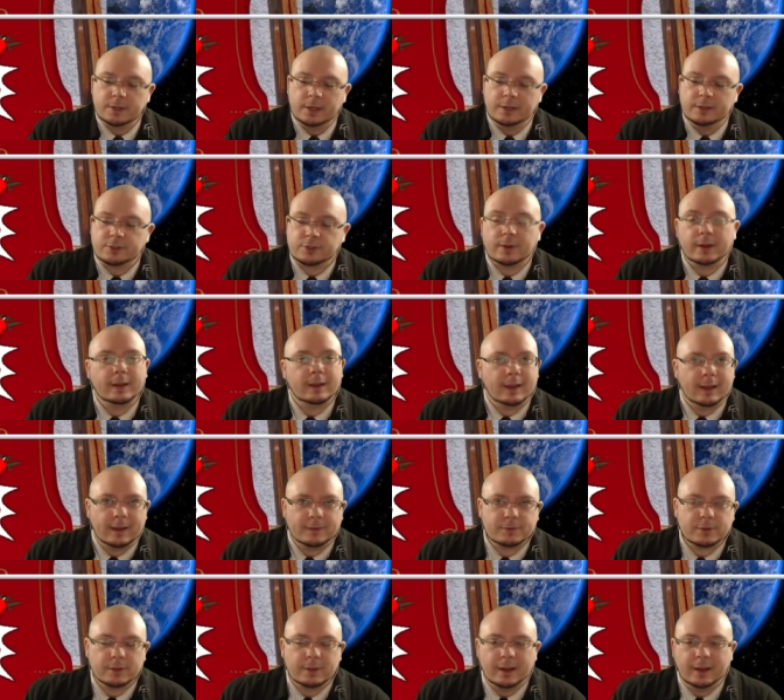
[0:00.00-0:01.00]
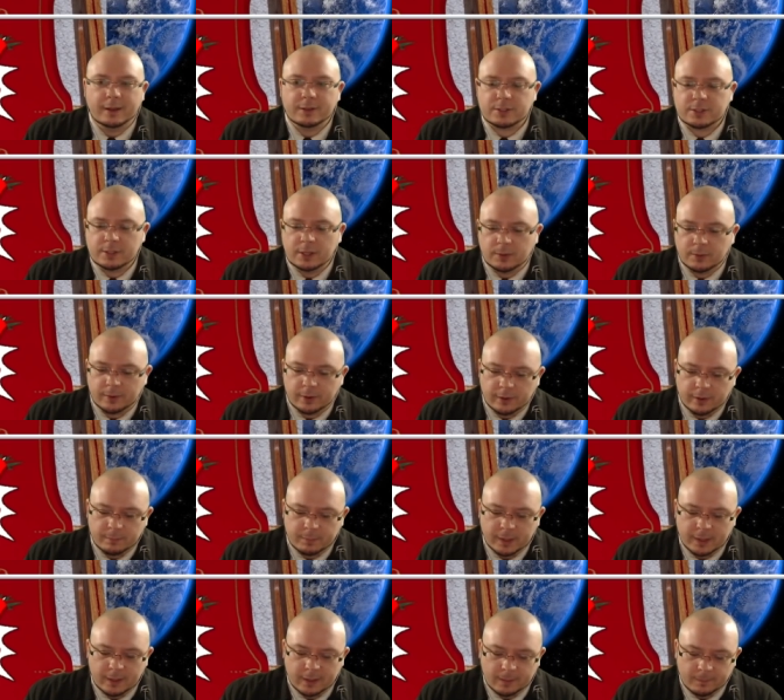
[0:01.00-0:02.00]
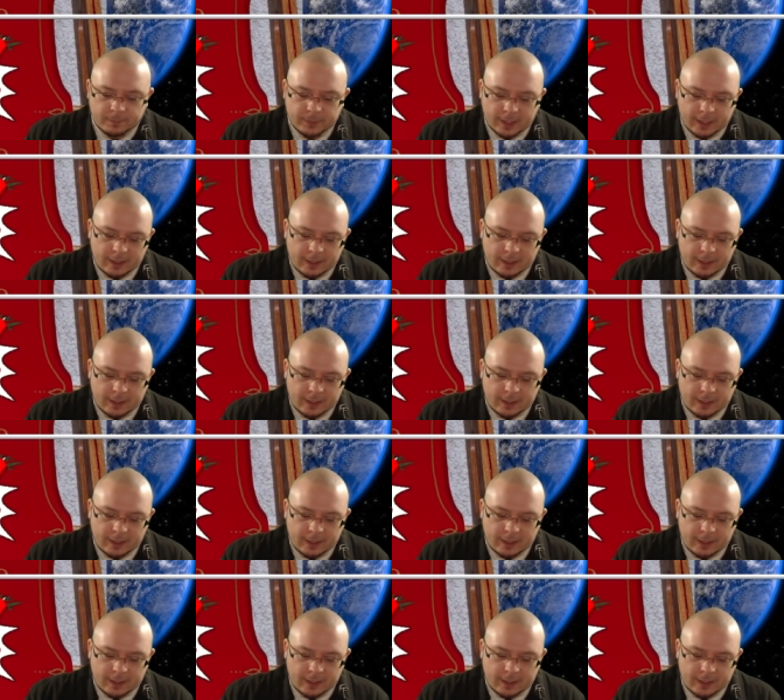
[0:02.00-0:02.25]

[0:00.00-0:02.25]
after I asked, her opinion,